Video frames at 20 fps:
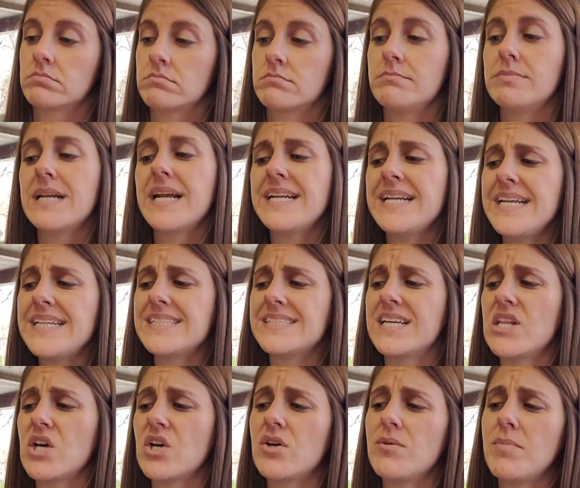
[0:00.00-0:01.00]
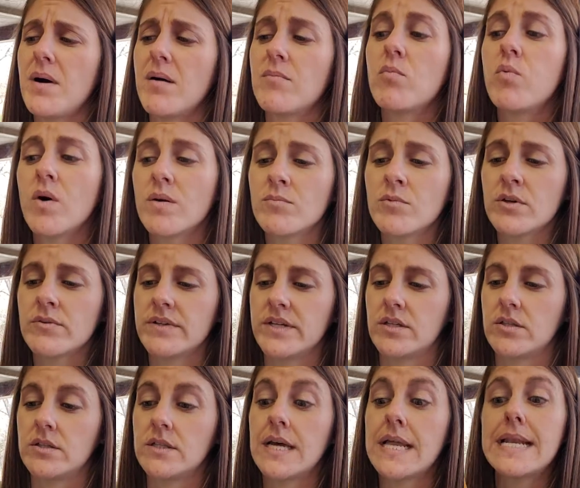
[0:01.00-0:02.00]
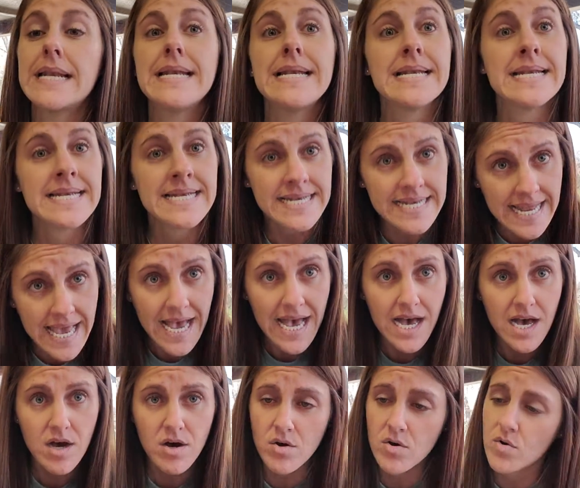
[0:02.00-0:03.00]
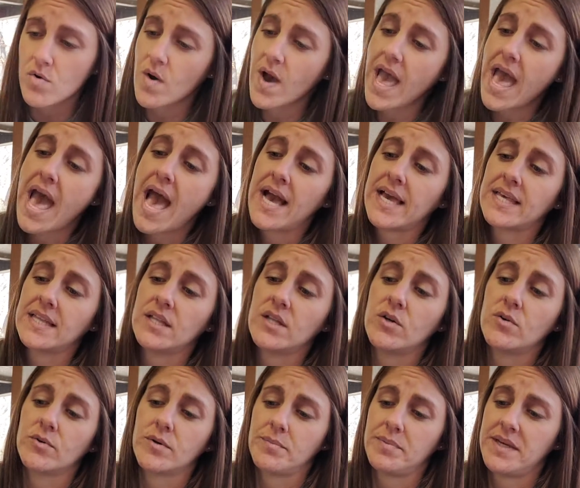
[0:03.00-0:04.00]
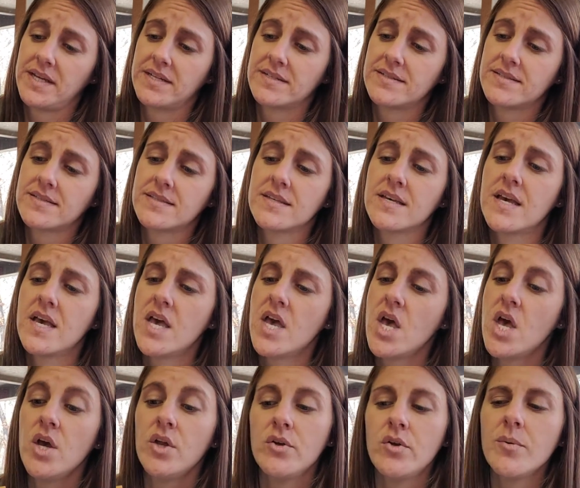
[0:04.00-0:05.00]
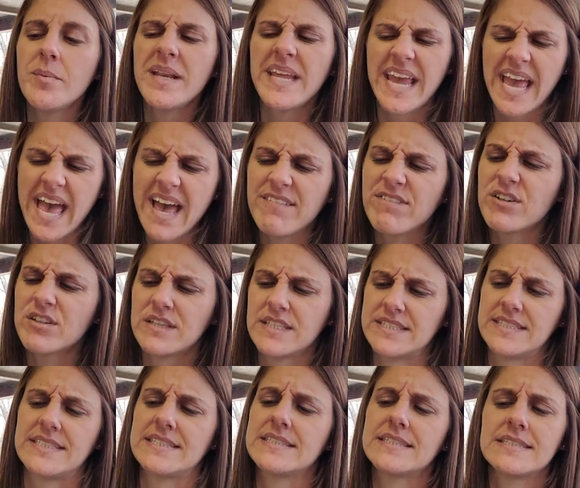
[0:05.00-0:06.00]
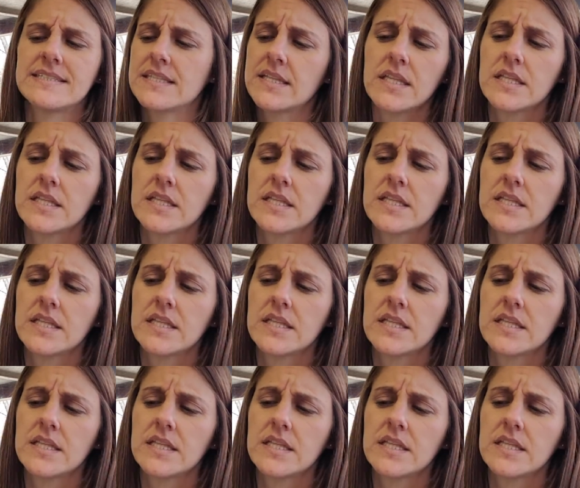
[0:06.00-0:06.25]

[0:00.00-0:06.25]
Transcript: But I need to tell Uncle Bob one more riddle. Now, No, Akilo repeats. Nobody ever listens to the